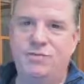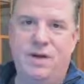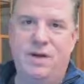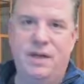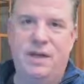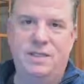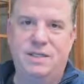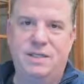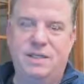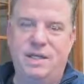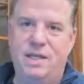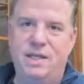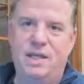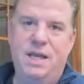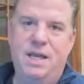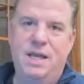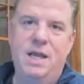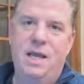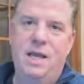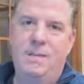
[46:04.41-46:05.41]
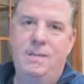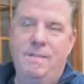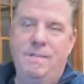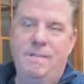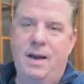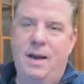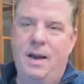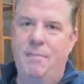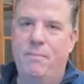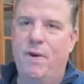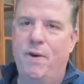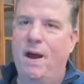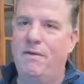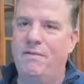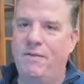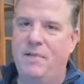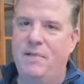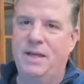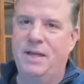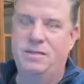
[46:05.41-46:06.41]
metrics and my
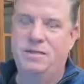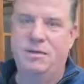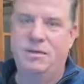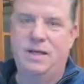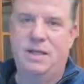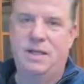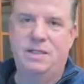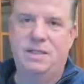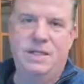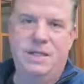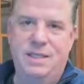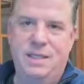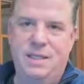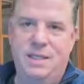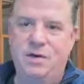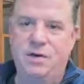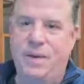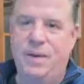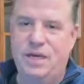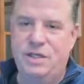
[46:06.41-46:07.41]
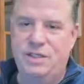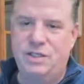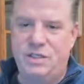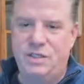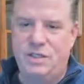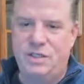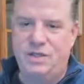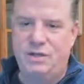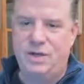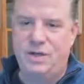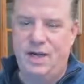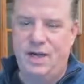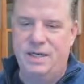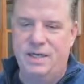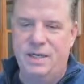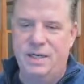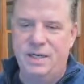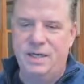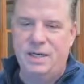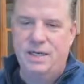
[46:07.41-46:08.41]
profit metrics and the duration of the
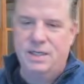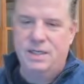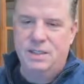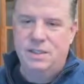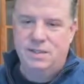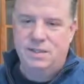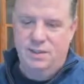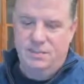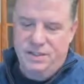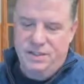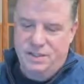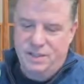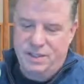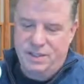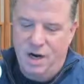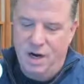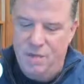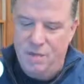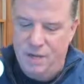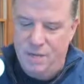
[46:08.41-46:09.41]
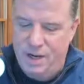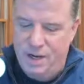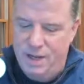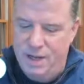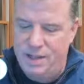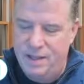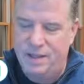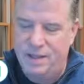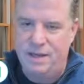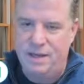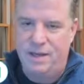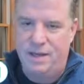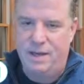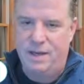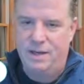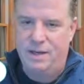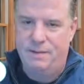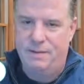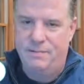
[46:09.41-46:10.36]
trade. So I'm going to start with